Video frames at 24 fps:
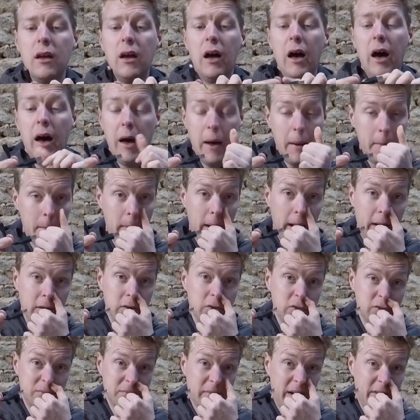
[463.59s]
I
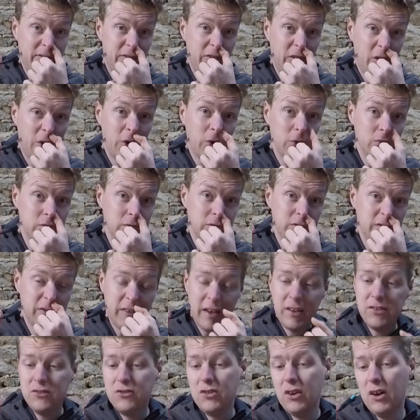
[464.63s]
use my phone's
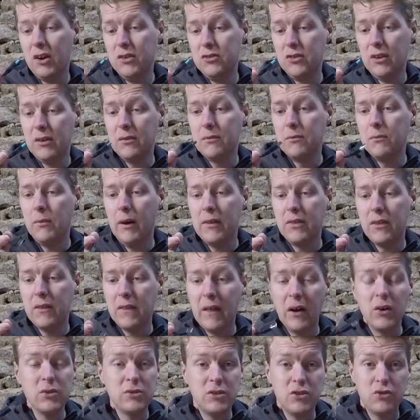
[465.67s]
fast charger. Whether
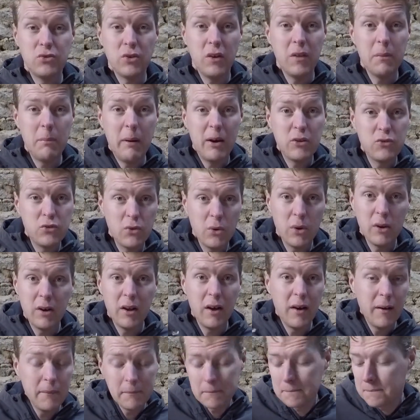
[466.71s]
that will destroy the battery or
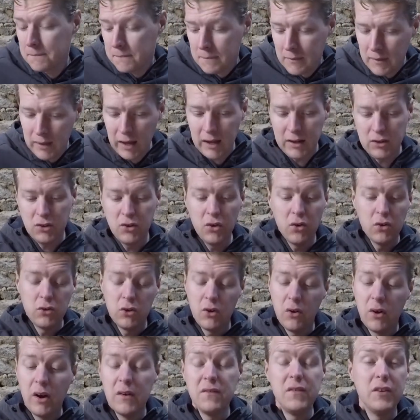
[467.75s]
not, I don't
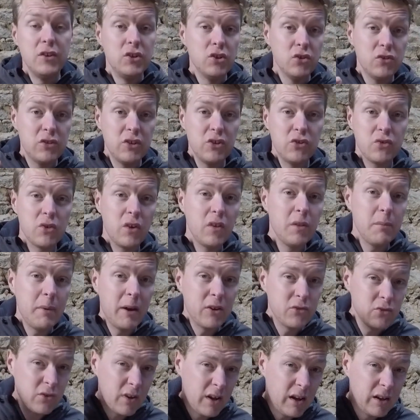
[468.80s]
know. If it does destroy the
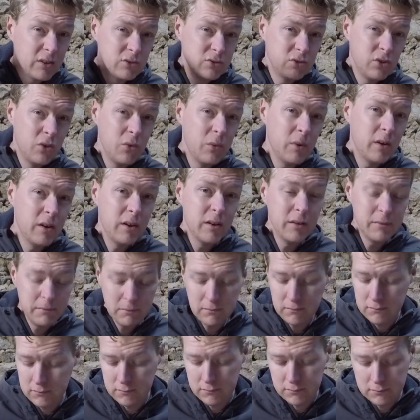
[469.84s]
battery, I'll do
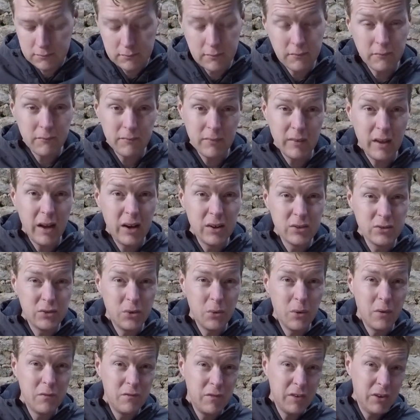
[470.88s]

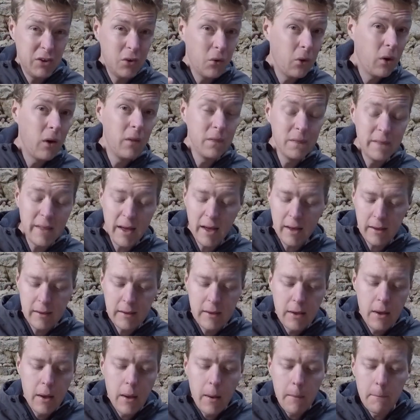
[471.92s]
a video on that.
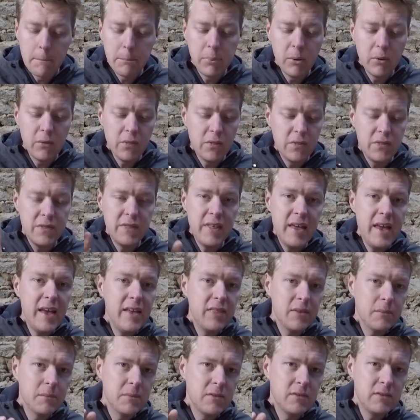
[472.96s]
But they
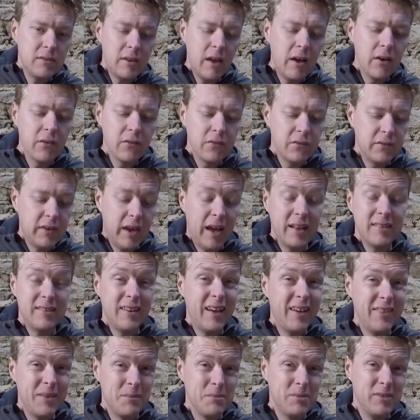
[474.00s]
themselves,
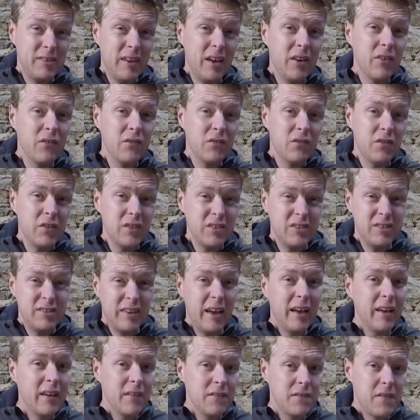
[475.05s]
Cat-Eye themselves,
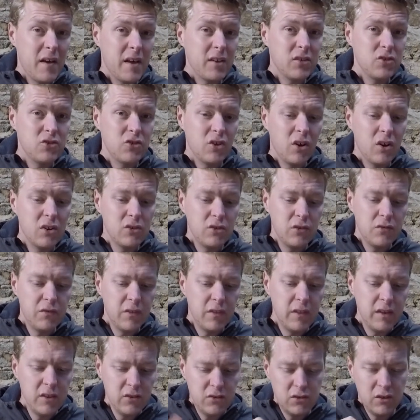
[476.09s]
sell a fast charger for
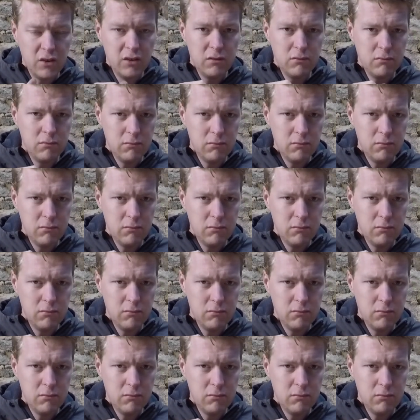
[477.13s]
this that